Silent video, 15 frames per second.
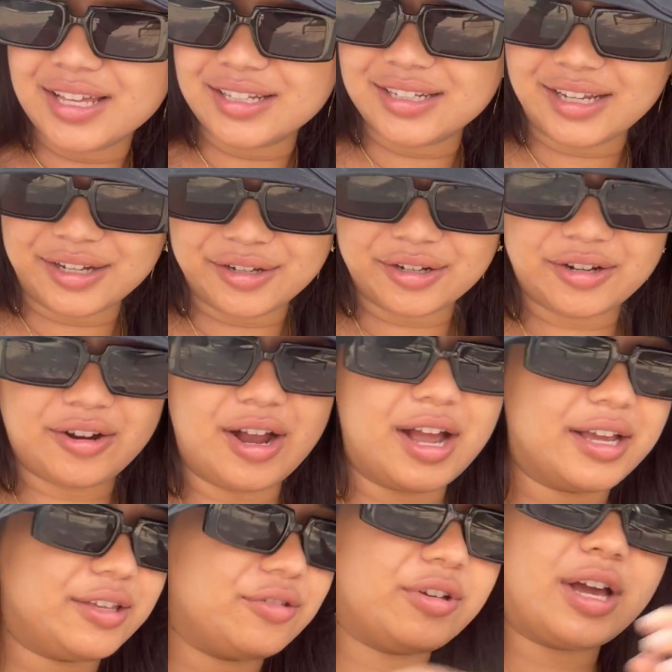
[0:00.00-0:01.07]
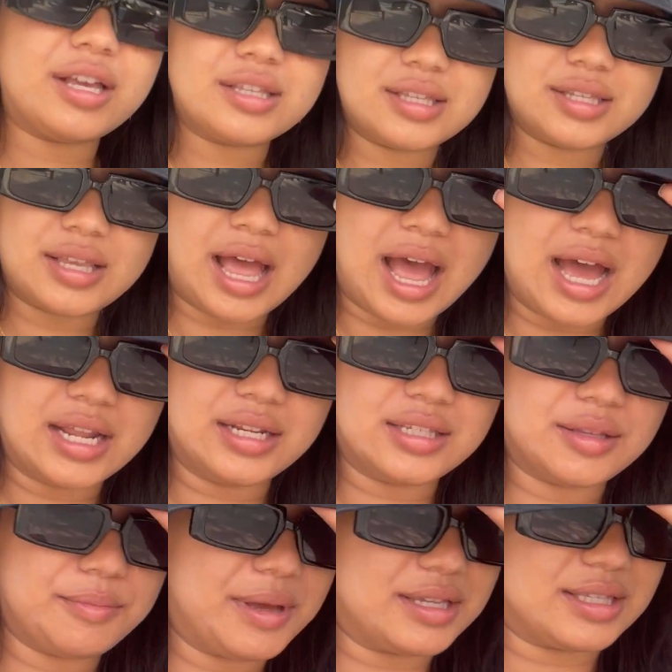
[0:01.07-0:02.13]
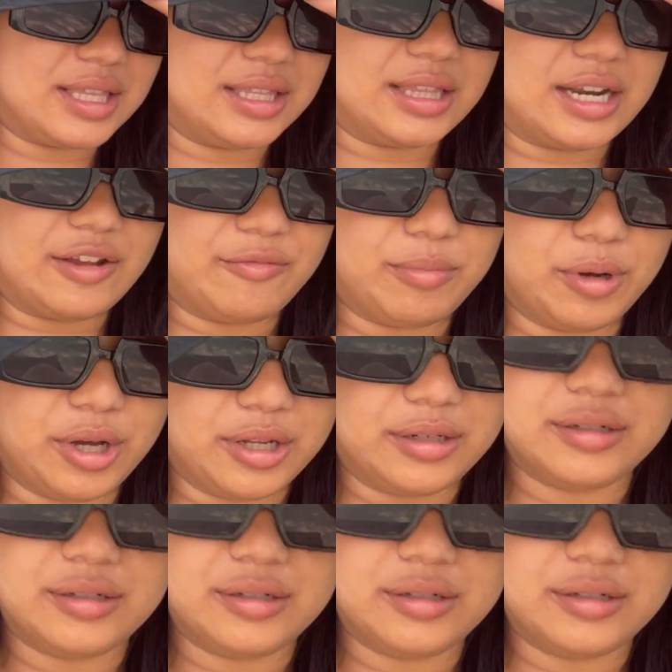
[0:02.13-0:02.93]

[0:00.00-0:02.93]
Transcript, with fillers: I could cry. You guys, this hat is the best thing that I've bought.